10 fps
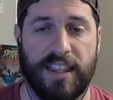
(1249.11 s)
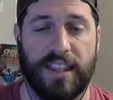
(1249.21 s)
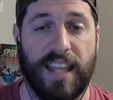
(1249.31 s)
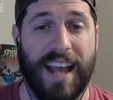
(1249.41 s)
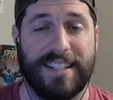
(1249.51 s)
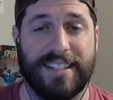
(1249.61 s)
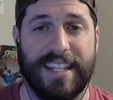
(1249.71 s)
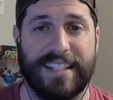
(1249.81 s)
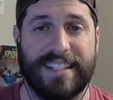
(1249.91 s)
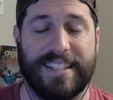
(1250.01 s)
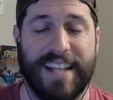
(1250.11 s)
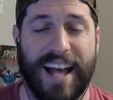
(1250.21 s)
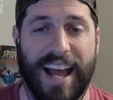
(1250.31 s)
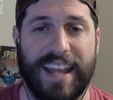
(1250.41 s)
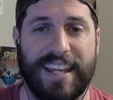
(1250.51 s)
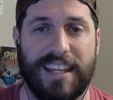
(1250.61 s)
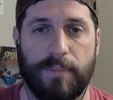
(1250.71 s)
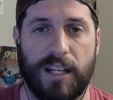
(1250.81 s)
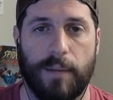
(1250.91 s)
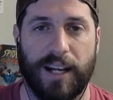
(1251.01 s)
as things die, he can
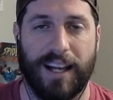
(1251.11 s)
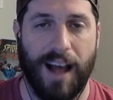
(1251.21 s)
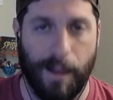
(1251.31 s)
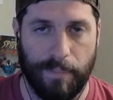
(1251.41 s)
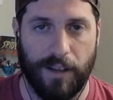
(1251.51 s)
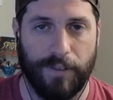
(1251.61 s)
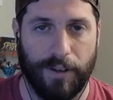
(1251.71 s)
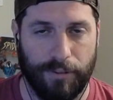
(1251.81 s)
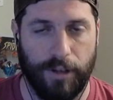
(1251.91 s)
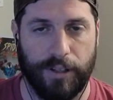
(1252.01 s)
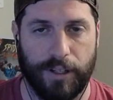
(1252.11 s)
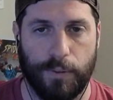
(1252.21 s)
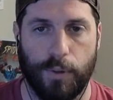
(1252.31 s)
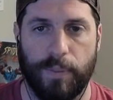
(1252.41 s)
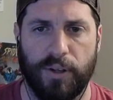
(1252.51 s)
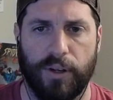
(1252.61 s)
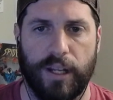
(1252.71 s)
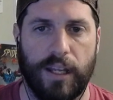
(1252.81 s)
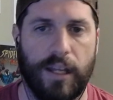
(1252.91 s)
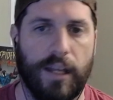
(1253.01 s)
become a copy of it. Really cool
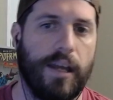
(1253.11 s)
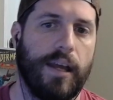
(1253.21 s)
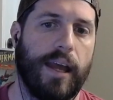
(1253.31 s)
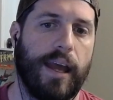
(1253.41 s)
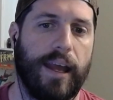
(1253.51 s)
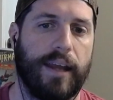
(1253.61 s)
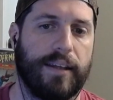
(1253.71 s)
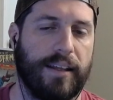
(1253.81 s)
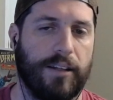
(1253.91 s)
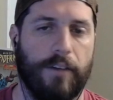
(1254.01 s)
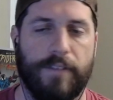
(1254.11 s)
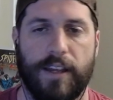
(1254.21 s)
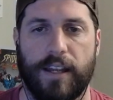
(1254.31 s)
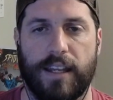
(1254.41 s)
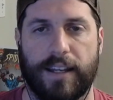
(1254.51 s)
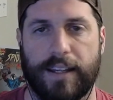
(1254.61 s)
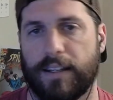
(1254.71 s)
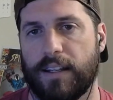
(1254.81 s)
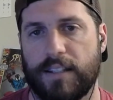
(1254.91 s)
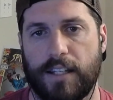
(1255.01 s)
ability, and I love that it
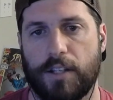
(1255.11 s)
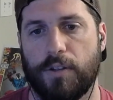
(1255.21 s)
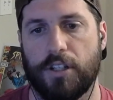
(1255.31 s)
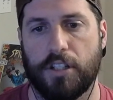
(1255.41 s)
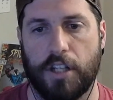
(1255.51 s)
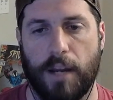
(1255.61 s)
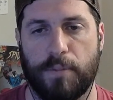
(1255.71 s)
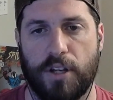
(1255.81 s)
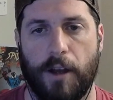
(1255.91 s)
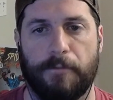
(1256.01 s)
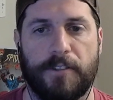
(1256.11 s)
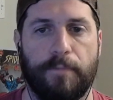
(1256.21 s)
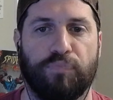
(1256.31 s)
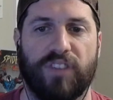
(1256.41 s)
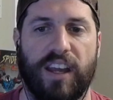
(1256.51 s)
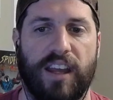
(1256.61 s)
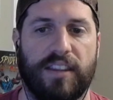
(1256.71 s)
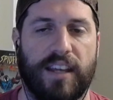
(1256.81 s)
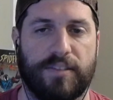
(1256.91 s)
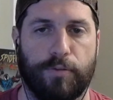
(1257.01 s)
can continue shapeshift,
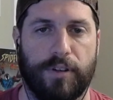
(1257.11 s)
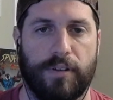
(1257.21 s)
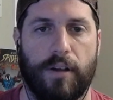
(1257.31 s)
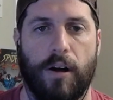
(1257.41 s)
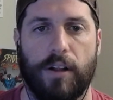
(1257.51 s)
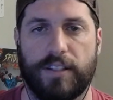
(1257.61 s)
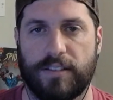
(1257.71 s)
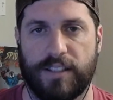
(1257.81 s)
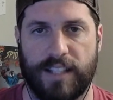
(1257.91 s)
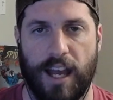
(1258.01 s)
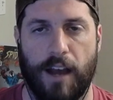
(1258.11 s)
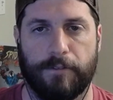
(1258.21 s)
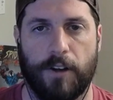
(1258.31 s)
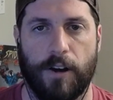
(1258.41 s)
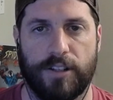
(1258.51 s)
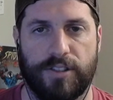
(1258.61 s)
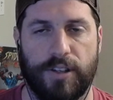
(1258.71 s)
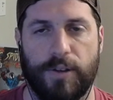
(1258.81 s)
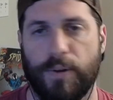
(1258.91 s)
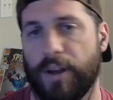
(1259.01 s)
and that's what all these Lazav cards
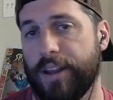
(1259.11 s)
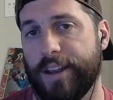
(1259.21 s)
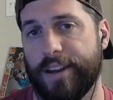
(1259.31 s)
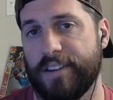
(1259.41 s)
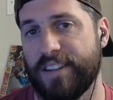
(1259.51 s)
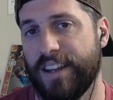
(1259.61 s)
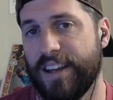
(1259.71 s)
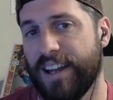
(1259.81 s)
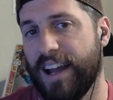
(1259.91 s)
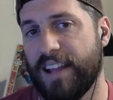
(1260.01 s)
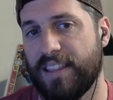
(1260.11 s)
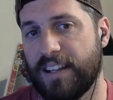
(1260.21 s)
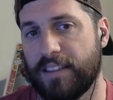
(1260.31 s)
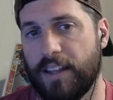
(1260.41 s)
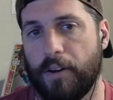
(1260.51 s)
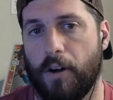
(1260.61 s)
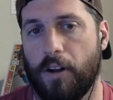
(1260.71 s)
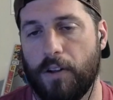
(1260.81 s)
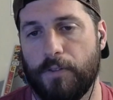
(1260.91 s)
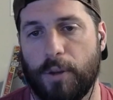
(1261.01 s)
do, and I think that
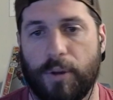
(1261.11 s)
all of them are